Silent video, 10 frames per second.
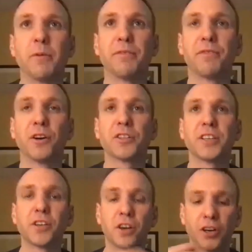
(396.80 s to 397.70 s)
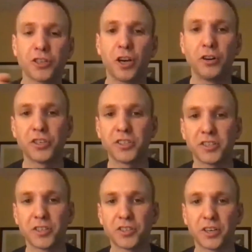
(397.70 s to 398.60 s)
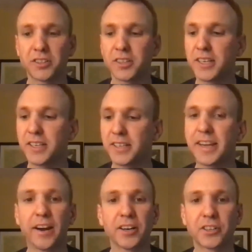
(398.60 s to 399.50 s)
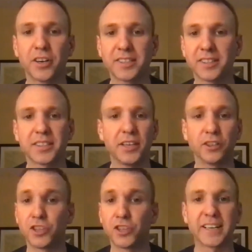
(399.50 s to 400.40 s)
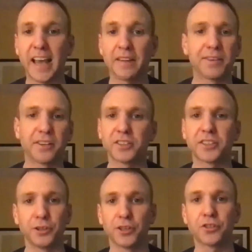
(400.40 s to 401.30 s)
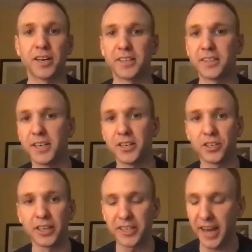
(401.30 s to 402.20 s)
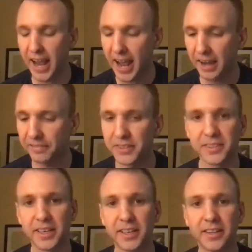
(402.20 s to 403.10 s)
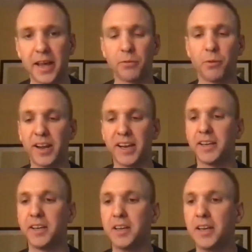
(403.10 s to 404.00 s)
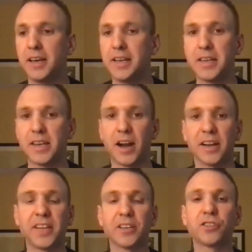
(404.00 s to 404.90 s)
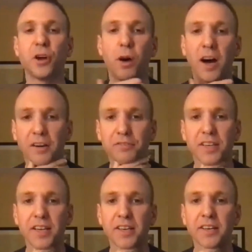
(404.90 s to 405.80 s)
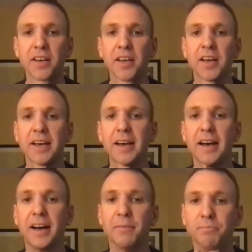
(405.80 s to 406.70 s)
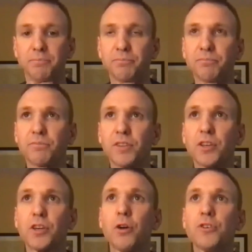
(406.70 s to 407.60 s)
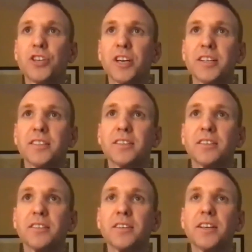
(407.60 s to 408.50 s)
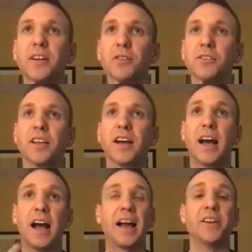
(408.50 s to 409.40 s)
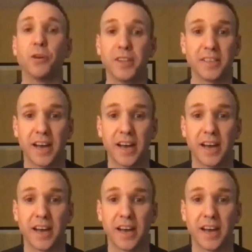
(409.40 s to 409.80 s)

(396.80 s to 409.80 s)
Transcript: would first encourage coaches is to start to see character as a skill, just like every other skill you're trying to teach. Like you have to see it that way. I think so often um, coaches, you know, I know that I